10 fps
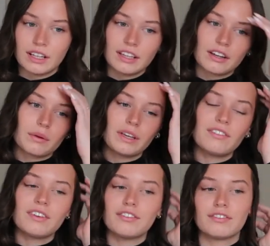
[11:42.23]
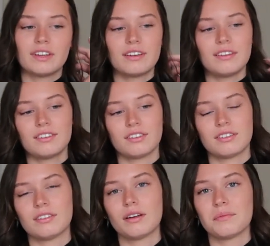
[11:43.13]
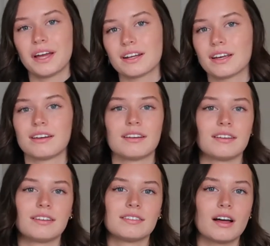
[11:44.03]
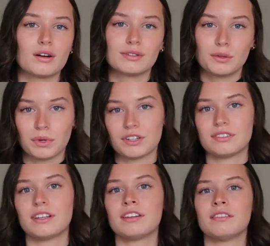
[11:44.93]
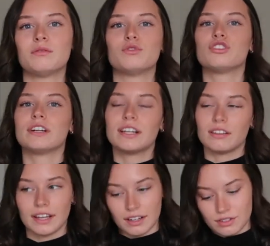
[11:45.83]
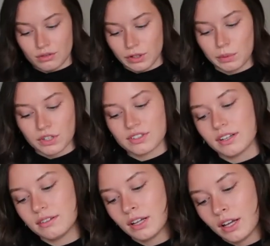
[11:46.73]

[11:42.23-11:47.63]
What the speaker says: You know, even if it is just a mannequin and it's not a real person, treat it like it is a real person.